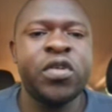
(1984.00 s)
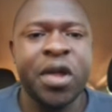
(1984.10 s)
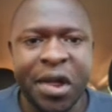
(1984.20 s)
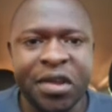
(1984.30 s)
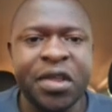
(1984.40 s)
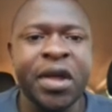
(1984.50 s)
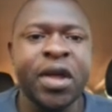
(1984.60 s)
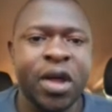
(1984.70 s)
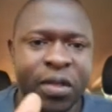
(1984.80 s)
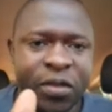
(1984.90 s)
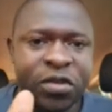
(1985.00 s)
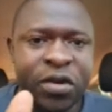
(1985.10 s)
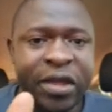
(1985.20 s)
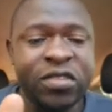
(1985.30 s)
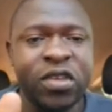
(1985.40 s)
called cardiac
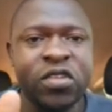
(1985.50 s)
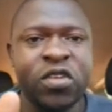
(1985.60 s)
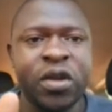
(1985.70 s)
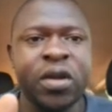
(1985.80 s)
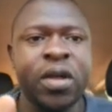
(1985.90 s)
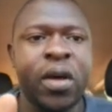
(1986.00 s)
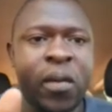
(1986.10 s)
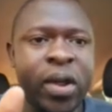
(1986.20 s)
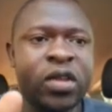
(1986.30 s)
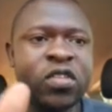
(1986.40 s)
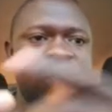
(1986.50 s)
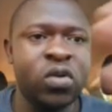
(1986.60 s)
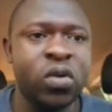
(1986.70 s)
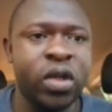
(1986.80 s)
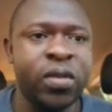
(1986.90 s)
catheterization. Right,
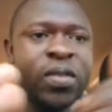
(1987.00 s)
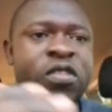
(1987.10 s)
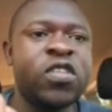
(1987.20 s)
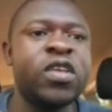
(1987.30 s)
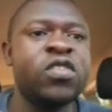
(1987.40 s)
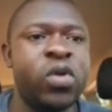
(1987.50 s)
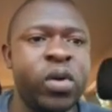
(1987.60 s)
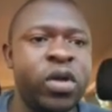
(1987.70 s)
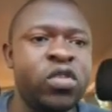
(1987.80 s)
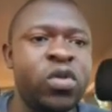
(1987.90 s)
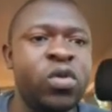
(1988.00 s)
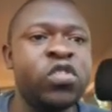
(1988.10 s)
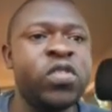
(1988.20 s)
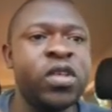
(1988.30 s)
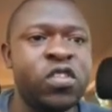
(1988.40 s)
so in this case, we're going
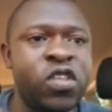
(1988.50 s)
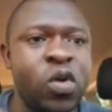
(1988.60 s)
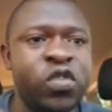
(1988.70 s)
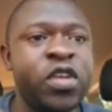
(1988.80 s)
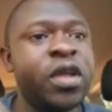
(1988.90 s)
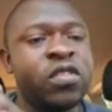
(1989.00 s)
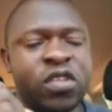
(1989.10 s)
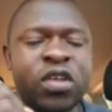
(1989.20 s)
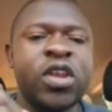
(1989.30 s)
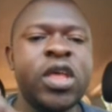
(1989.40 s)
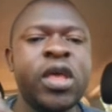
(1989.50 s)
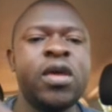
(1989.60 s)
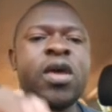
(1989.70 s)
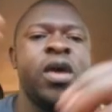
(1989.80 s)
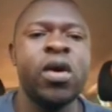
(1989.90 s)
to use the Seldinger's
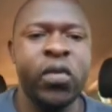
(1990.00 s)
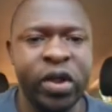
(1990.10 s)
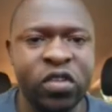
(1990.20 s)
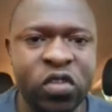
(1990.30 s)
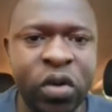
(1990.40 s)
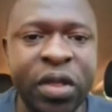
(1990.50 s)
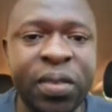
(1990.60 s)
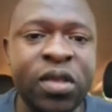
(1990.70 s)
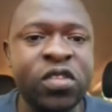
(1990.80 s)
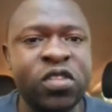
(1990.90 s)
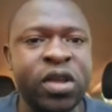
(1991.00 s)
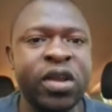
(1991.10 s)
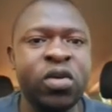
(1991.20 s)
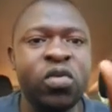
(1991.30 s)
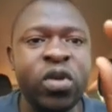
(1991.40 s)
technique. Right, so in this
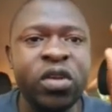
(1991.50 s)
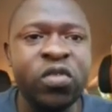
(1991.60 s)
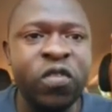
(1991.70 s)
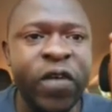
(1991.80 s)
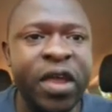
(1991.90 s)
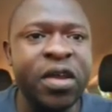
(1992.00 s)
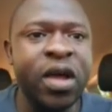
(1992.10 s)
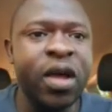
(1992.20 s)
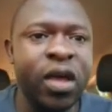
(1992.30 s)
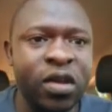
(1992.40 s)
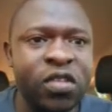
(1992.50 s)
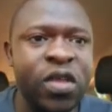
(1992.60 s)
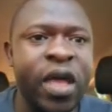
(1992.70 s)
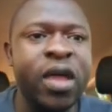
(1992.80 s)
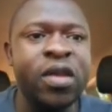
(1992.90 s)
technique, you need to find a
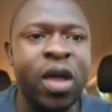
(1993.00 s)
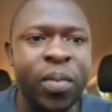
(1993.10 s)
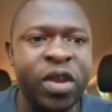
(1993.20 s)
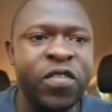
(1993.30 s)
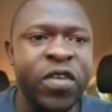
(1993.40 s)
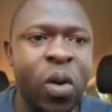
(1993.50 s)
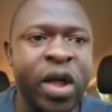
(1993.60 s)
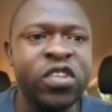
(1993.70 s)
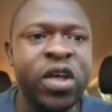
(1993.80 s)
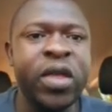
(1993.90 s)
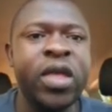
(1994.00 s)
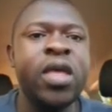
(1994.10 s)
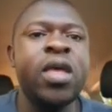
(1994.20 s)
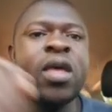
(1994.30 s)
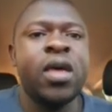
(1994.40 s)
desired peripheral
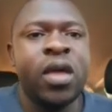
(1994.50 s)
artery,